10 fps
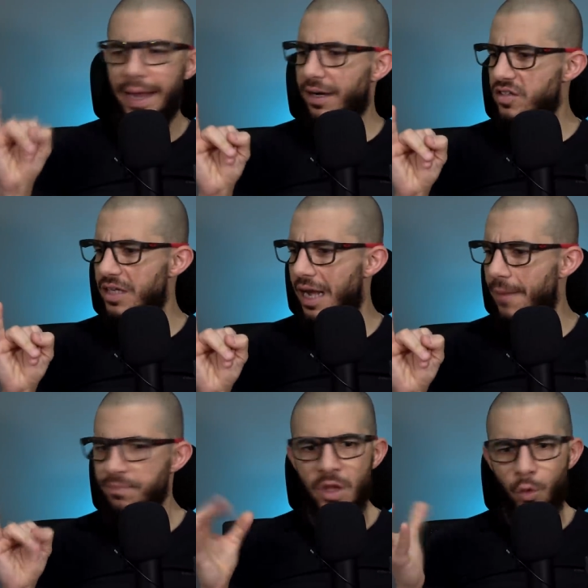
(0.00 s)
in
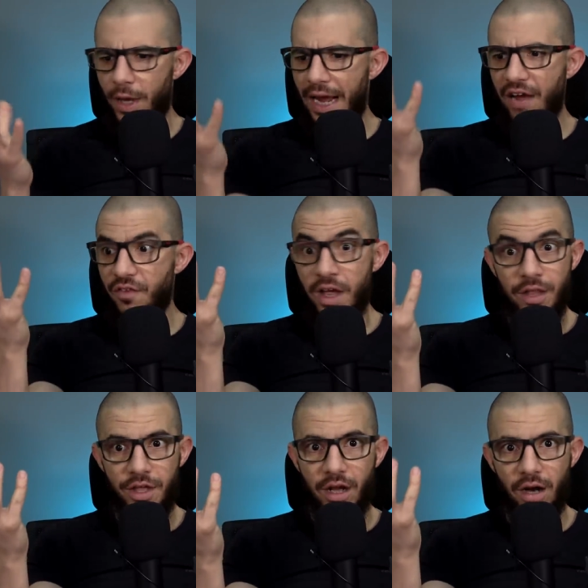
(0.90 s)
Islam, we have
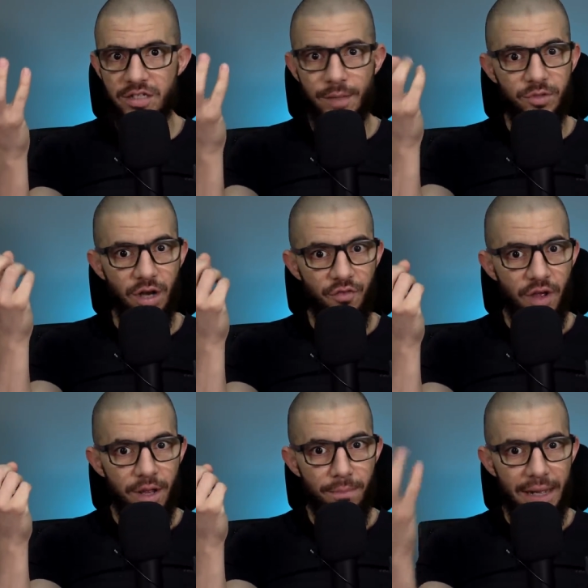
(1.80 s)
the concept of
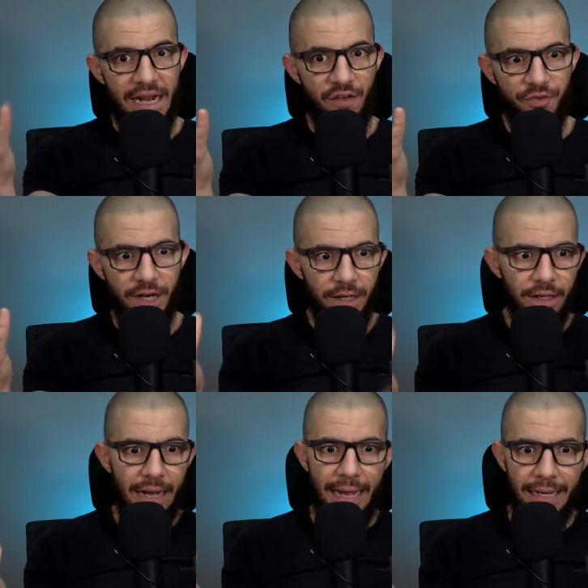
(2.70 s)
manafi'
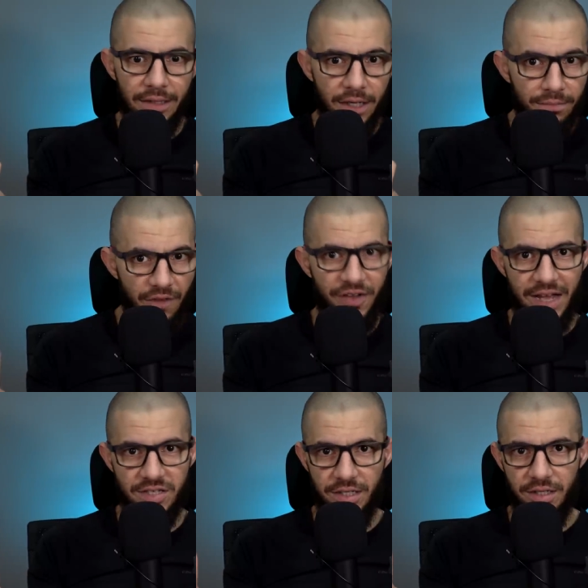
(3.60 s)
and
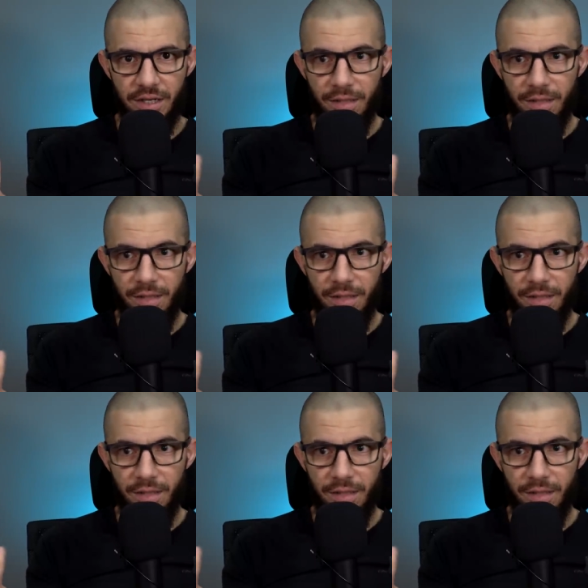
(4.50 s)
mafasid,